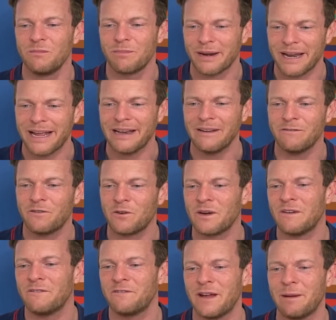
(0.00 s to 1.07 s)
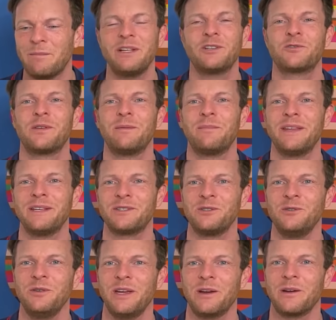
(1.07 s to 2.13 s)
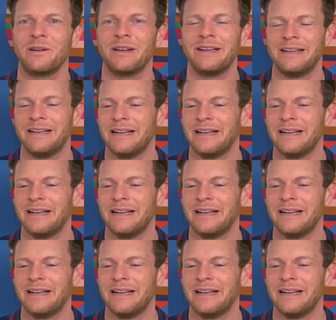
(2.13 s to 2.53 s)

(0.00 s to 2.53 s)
Plan for a family trip this new year.